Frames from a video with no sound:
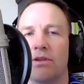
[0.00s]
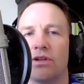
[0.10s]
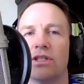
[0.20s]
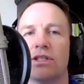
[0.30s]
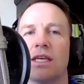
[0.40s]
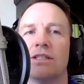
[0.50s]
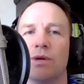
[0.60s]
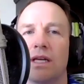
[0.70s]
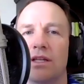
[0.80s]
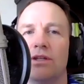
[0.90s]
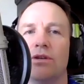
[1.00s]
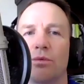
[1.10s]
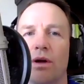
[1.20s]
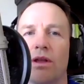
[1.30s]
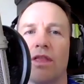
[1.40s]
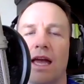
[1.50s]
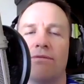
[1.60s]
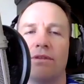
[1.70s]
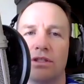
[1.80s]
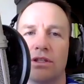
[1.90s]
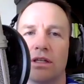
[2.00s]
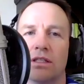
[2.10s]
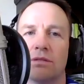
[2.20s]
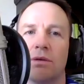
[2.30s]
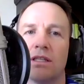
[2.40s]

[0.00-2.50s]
but there are just things we can do with life insurance,